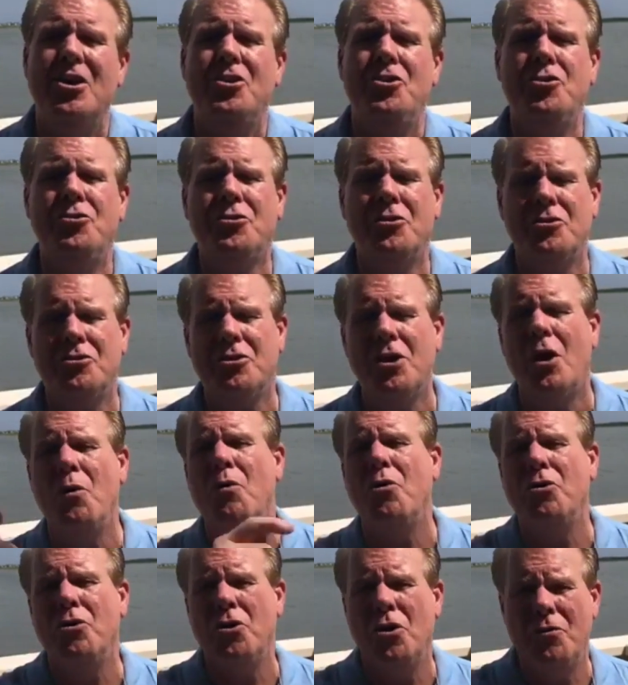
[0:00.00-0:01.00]
You can
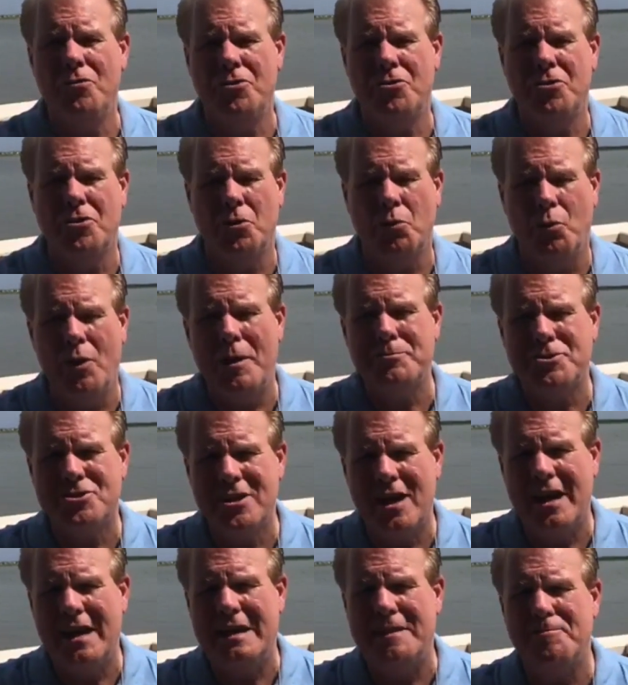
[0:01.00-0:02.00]
go on over to the
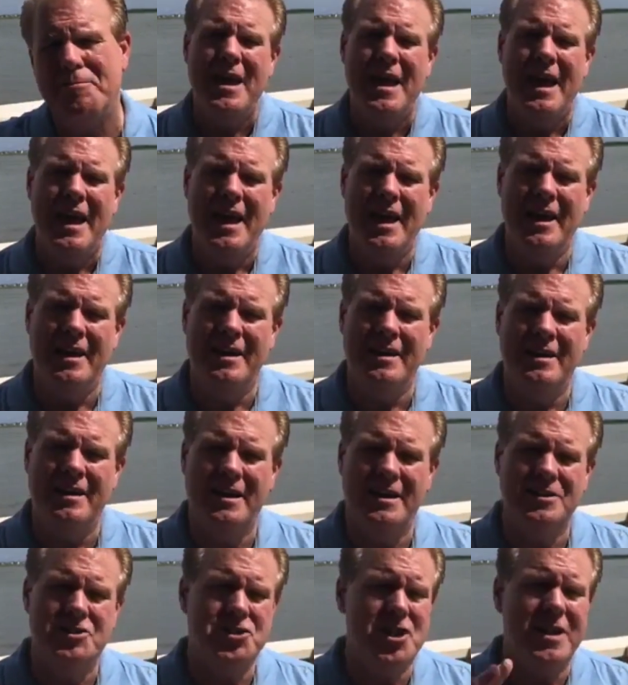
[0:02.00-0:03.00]
website and
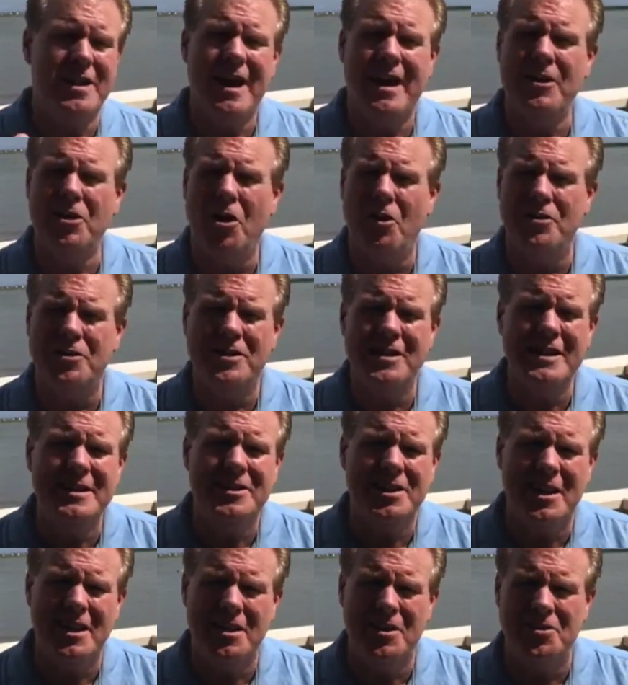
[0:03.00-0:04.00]
uh, check out all the
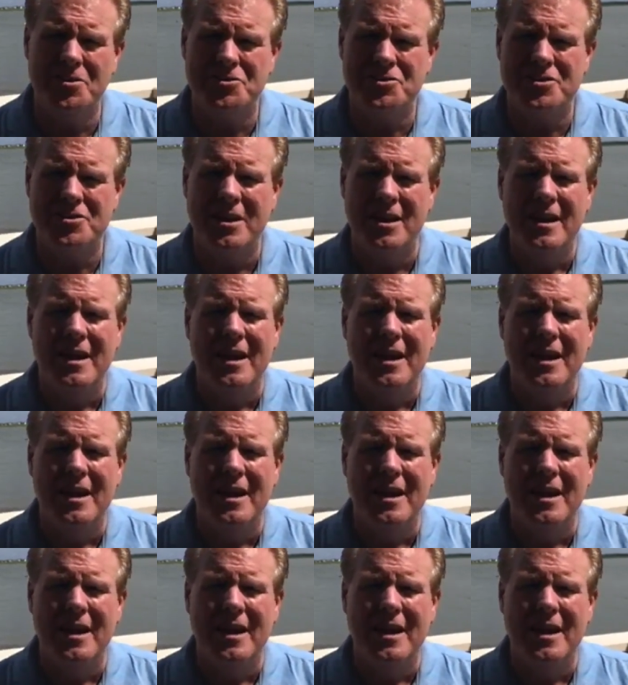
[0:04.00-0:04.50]
details.